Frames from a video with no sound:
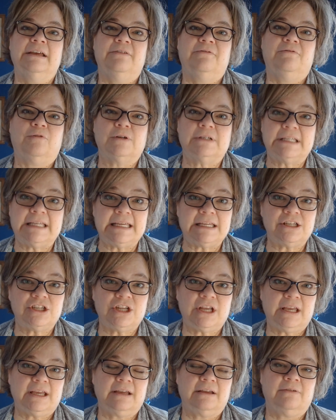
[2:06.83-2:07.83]
for
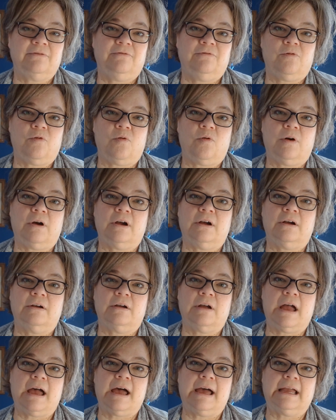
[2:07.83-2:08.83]
teaching, for
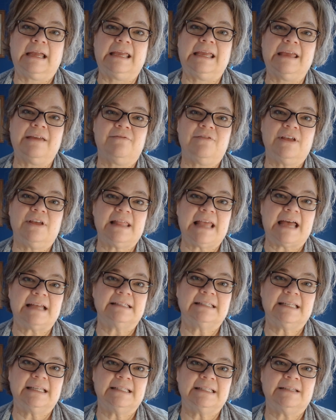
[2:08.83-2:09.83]
giving that
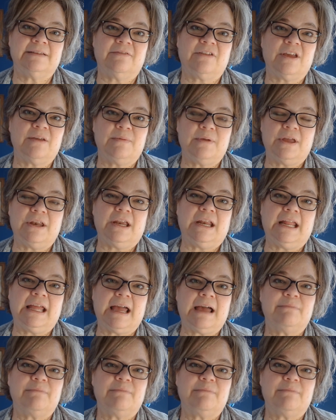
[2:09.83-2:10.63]
sense of community.